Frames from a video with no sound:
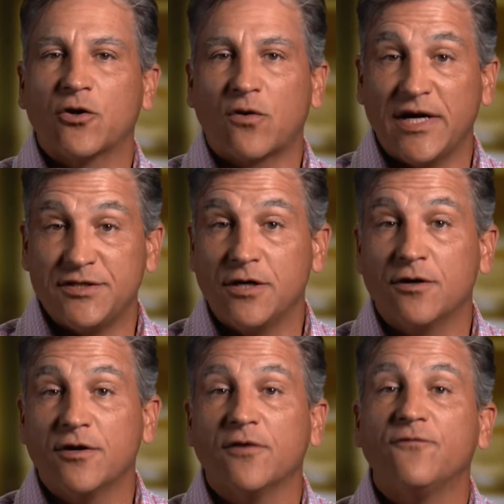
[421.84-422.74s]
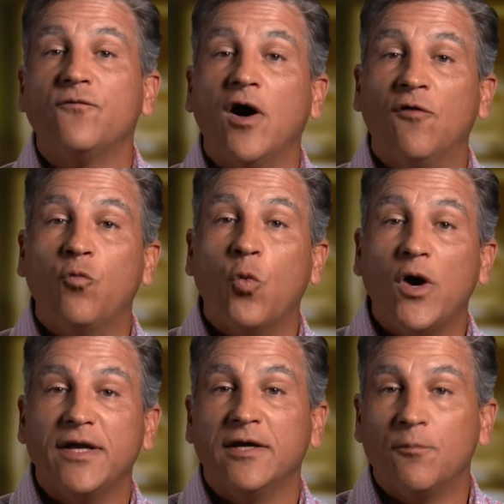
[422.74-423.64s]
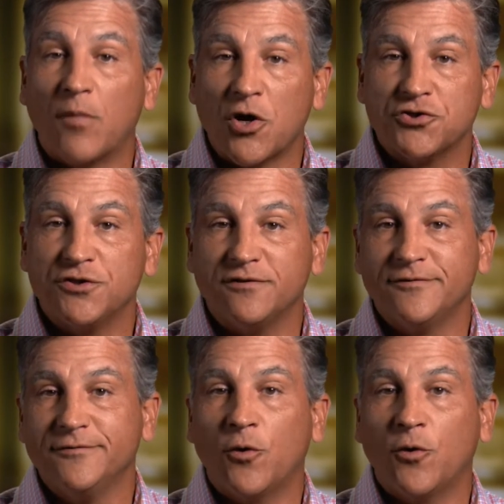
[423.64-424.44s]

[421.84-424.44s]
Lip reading: criteria of what an emergent